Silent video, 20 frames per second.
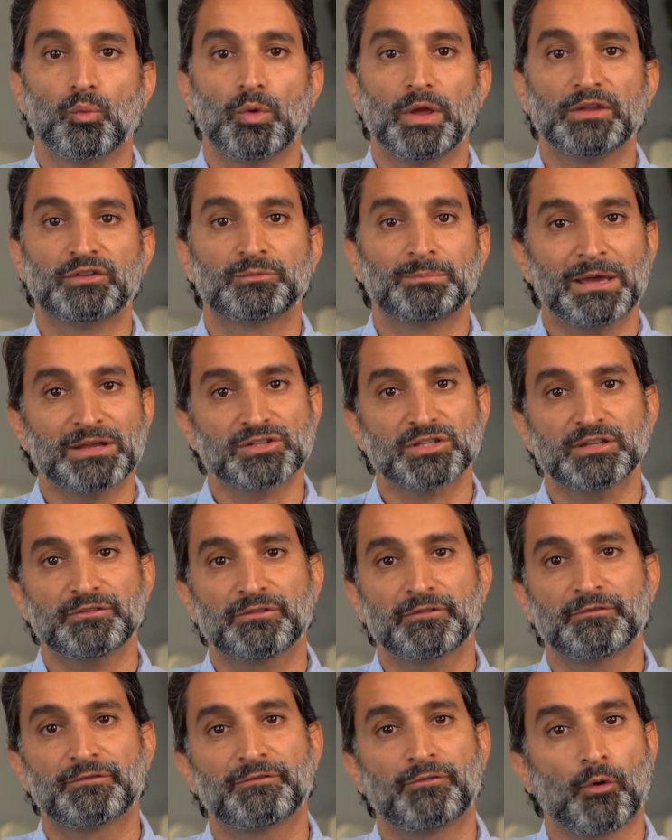Especially
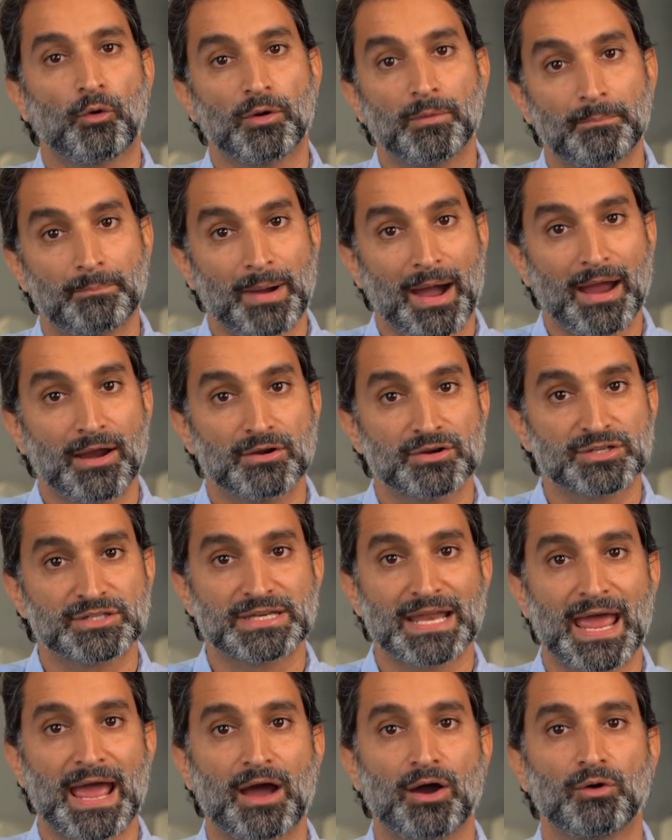from foreign buyers
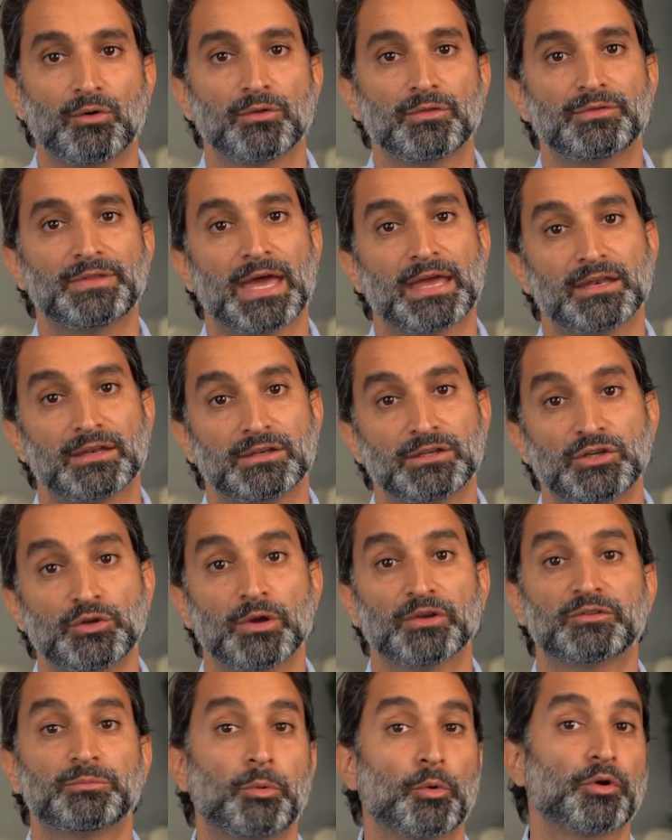now that
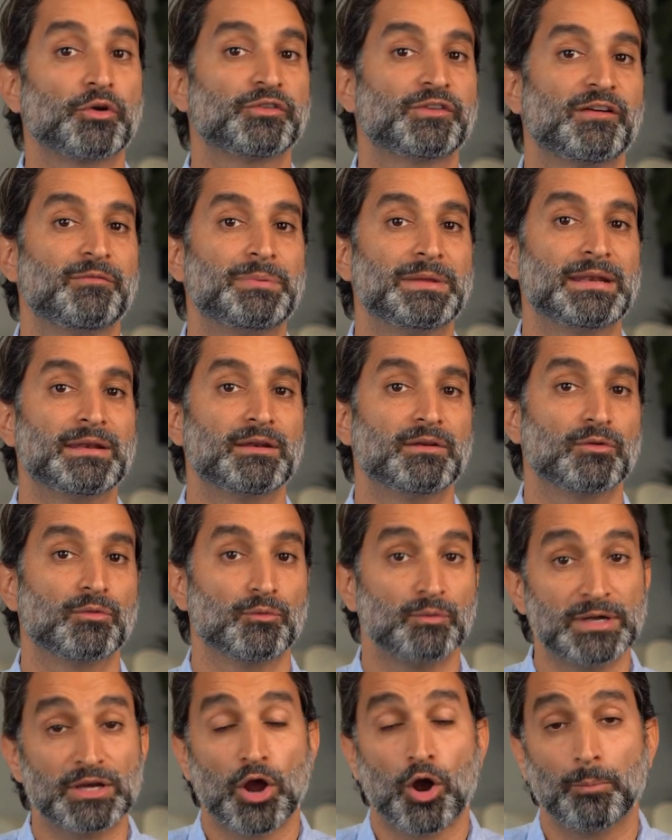US borders have been
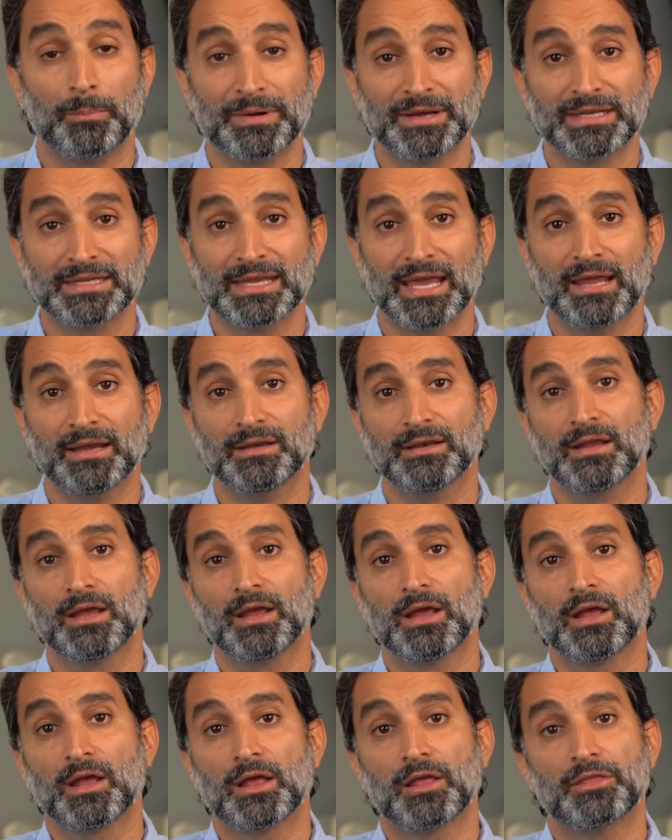reopened again,
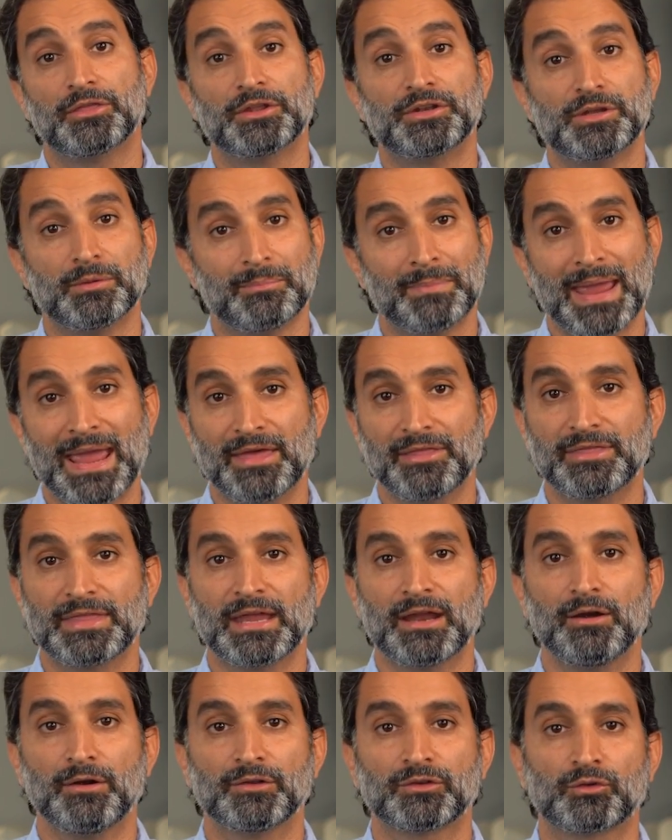the demand
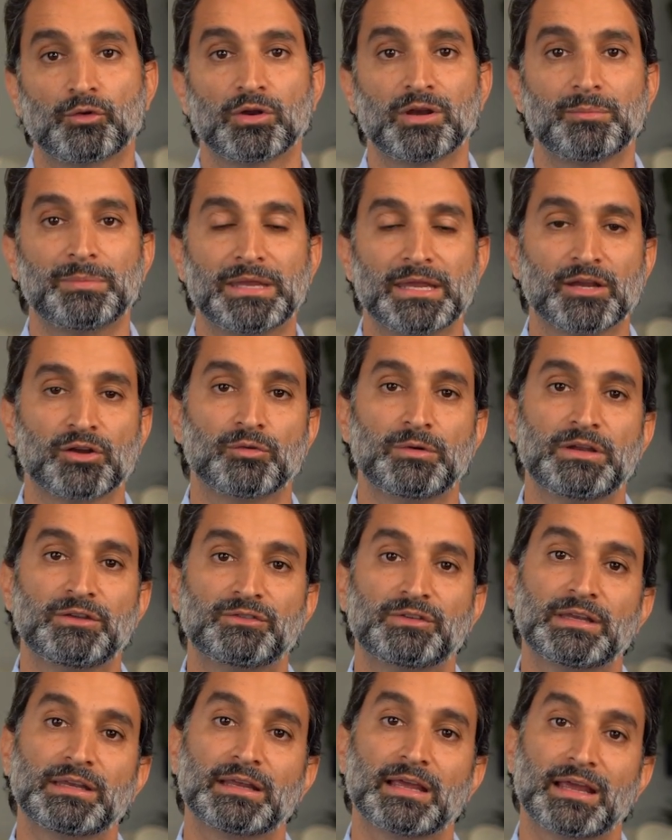there is going to be
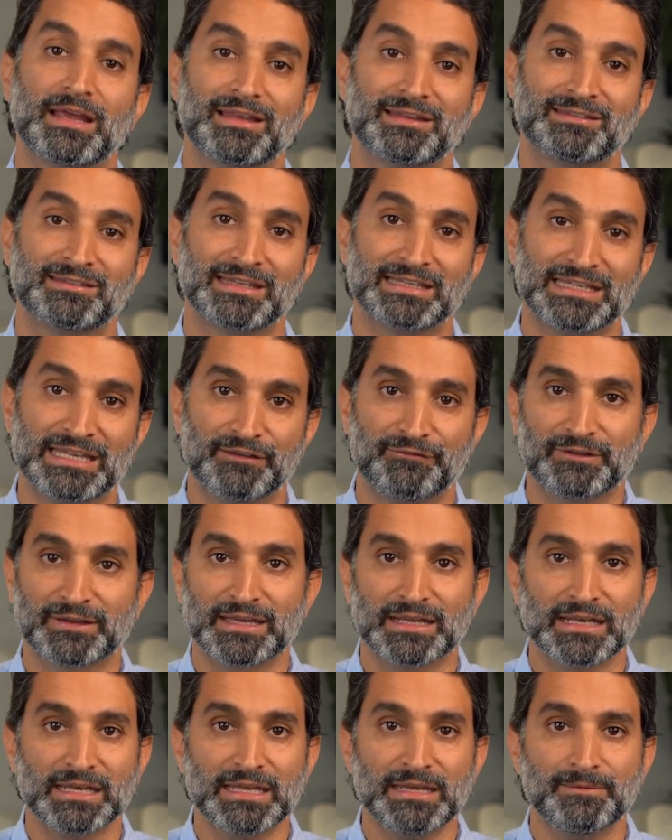increasing
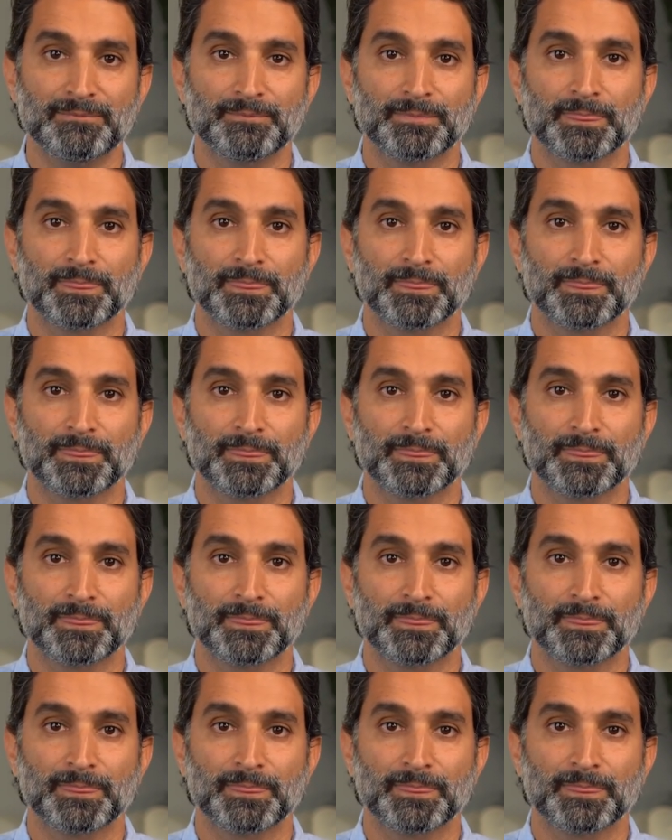significantly.